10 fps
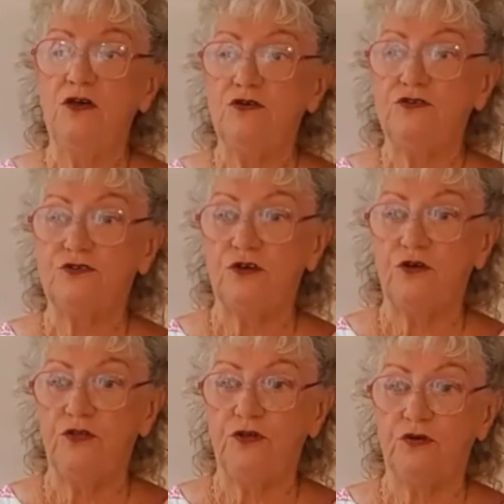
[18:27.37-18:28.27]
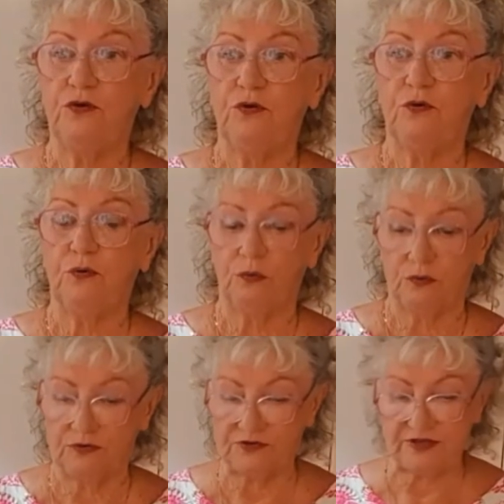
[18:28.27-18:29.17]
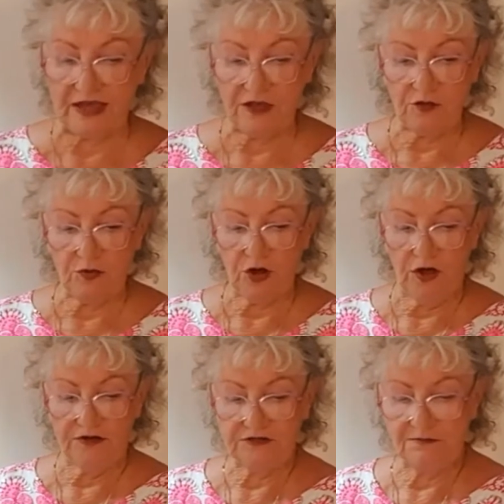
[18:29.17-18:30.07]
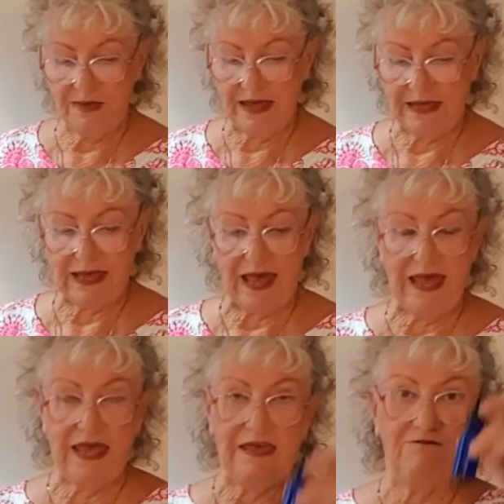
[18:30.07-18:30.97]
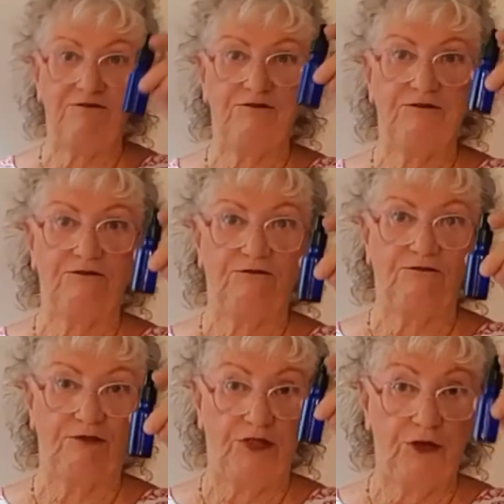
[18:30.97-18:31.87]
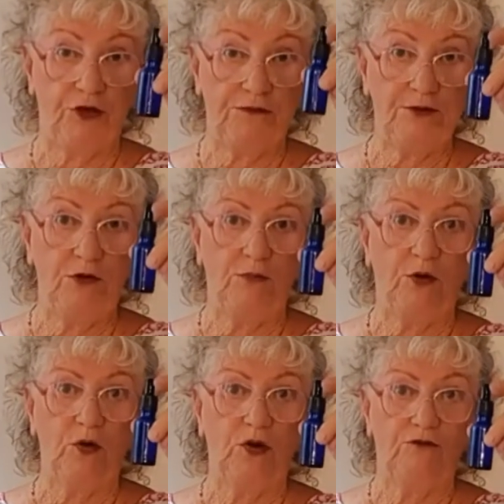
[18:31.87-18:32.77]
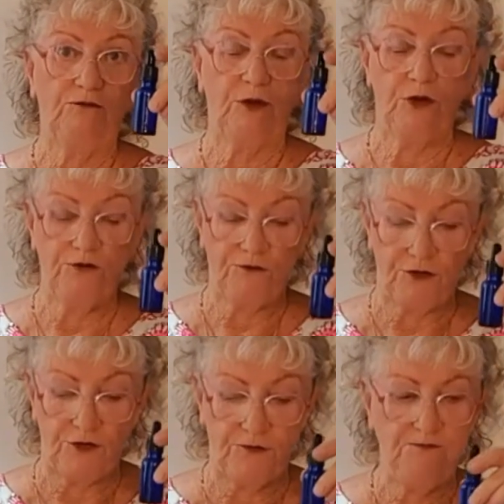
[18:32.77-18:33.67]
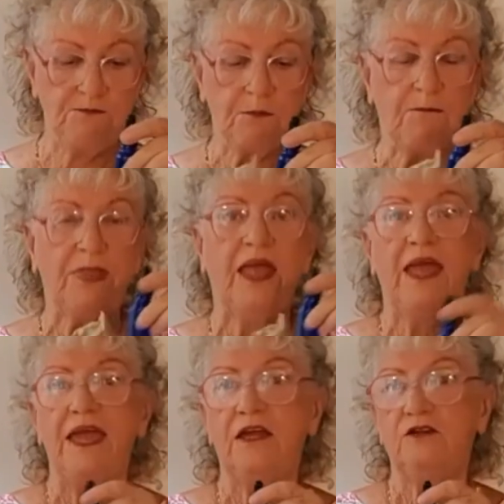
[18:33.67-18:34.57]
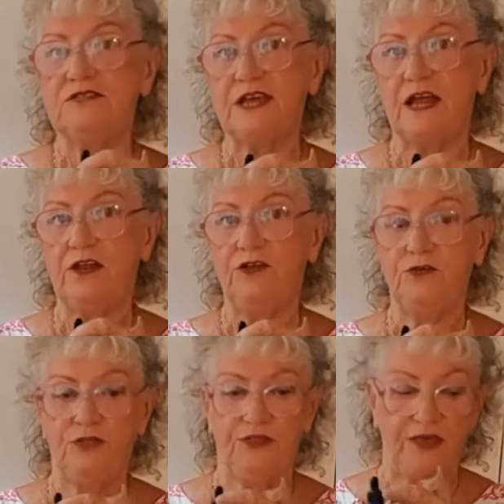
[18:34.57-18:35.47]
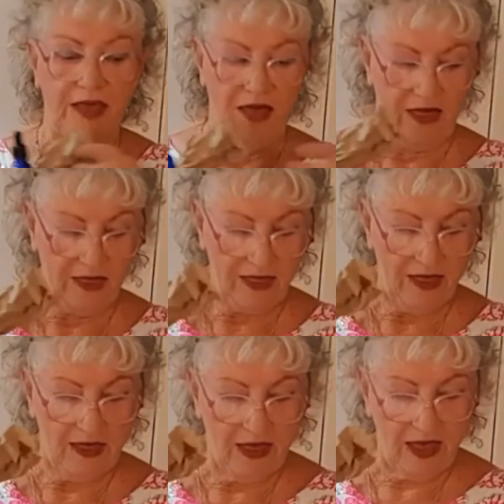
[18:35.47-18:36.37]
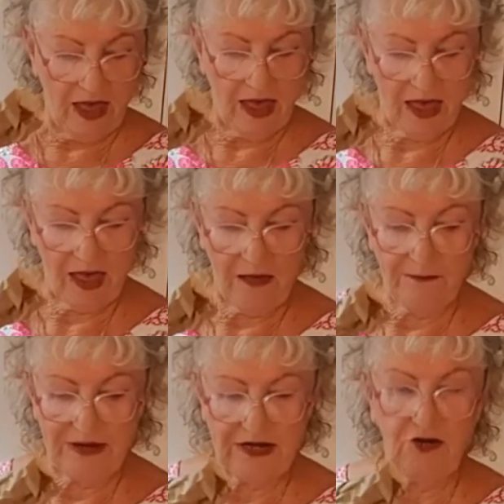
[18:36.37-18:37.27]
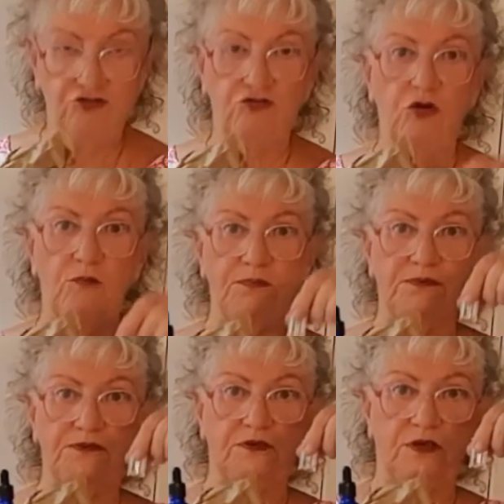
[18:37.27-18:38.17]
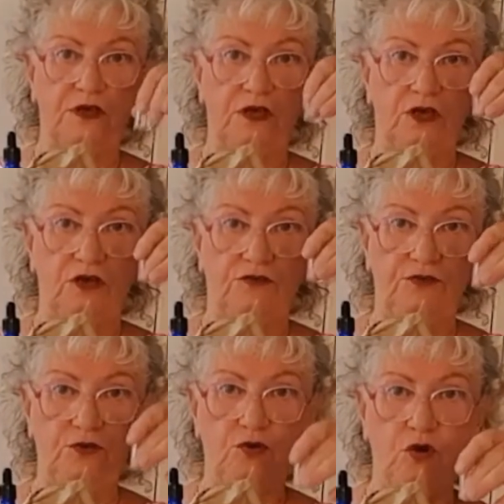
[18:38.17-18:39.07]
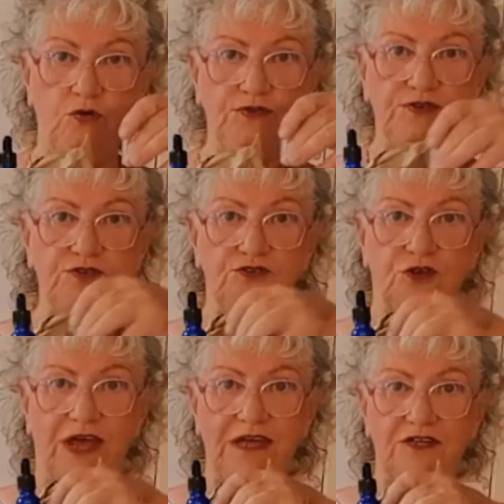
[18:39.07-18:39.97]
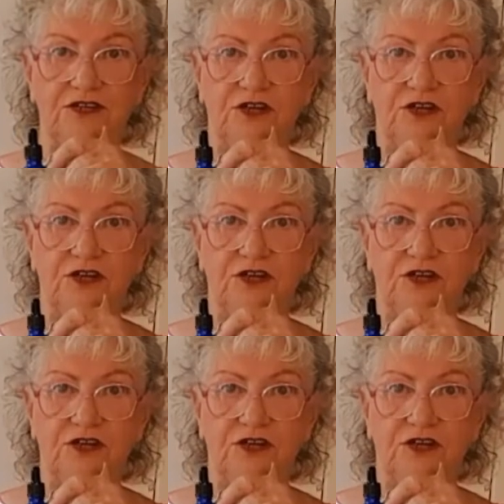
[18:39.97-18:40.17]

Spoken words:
so that, say you were going to make a 30 ml bottle of perfume, it'll tell you there how many drops of your concentrate